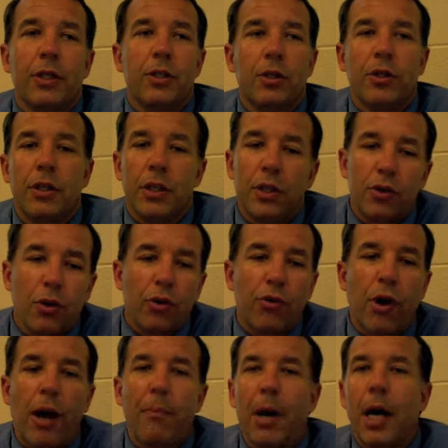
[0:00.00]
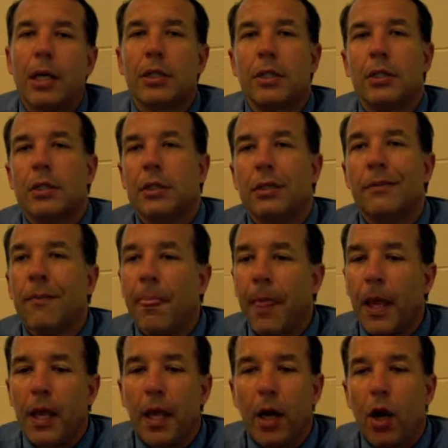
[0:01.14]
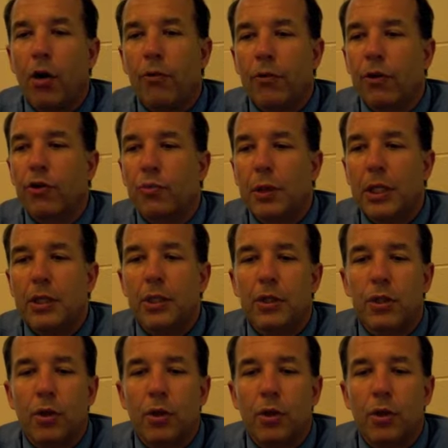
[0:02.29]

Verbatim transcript: So the digital drop boxes and and all of those pieces.